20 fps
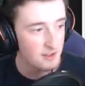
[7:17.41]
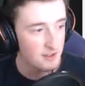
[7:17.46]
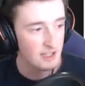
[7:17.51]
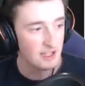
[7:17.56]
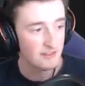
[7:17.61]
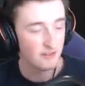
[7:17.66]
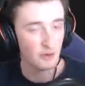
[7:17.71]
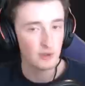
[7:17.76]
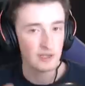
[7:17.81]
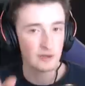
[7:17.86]

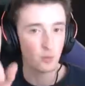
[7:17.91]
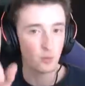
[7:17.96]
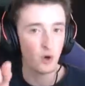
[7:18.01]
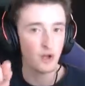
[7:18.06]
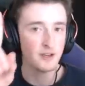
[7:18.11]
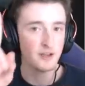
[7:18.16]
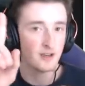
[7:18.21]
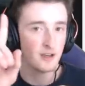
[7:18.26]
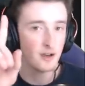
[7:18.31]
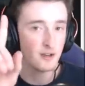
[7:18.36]
if only
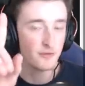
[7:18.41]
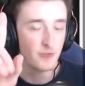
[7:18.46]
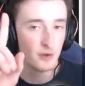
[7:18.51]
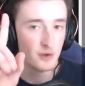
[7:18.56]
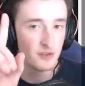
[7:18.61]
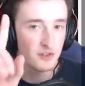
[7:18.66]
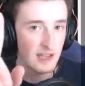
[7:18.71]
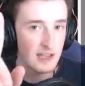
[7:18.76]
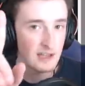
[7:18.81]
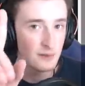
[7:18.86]
one of
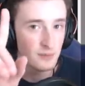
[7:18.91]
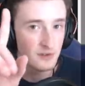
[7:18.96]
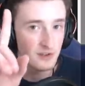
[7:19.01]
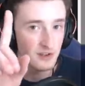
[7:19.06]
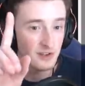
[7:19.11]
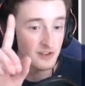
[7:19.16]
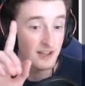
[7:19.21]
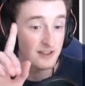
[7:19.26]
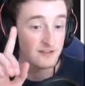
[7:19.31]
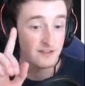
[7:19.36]
those games
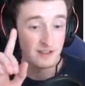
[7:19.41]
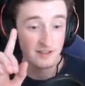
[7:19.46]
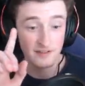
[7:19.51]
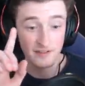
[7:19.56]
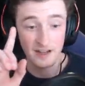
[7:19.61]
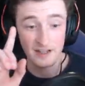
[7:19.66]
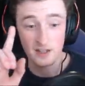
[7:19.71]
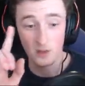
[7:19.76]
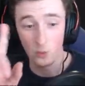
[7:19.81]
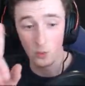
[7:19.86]
is an, in
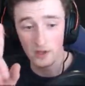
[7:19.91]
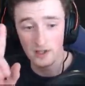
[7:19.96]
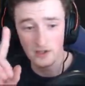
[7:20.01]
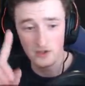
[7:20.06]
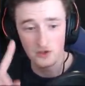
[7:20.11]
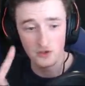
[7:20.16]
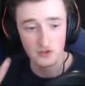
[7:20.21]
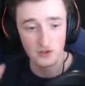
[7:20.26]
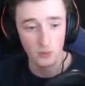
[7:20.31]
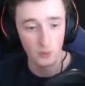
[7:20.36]
fact a win
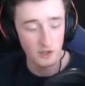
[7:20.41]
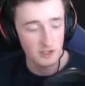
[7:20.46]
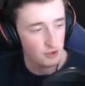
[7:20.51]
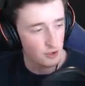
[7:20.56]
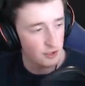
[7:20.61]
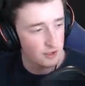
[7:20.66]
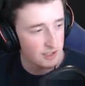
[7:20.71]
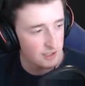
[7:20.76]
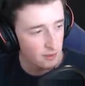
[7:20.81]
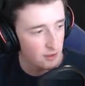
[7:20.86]
due to win
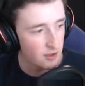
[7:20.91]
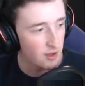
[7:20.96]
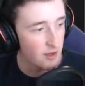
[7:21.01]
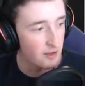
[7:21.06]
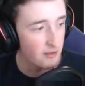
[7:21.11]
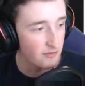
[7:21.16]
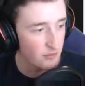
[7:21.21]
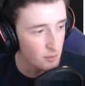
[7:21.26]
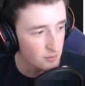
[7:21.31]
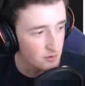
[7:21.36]
trading or
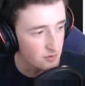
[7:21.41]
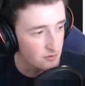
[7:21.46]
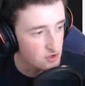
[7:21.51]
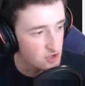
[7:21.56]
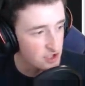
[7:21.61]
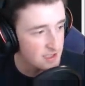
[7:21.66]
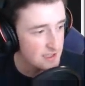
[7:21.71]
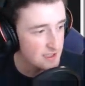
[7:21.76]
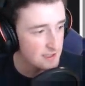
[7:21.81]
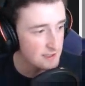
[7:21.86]
other forms of
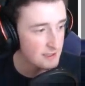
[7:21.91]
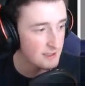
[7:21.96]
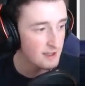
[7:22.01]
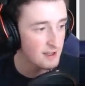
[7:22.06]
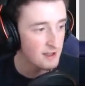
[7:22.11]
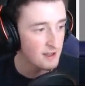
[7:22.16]
cheating,